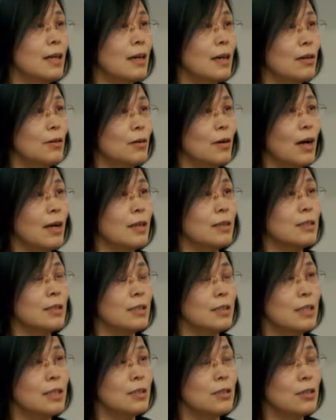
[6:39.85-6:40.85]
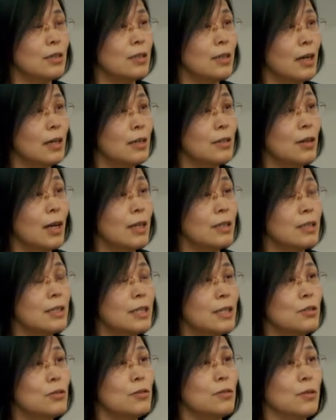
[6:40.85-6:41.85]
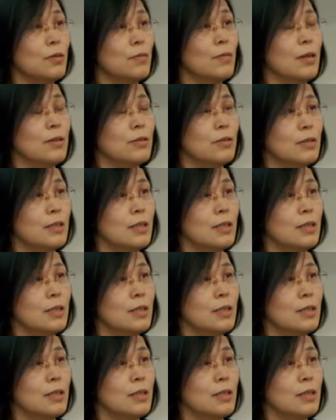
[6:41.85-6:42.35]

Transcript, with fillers: around the, tissue, around the tissue you want to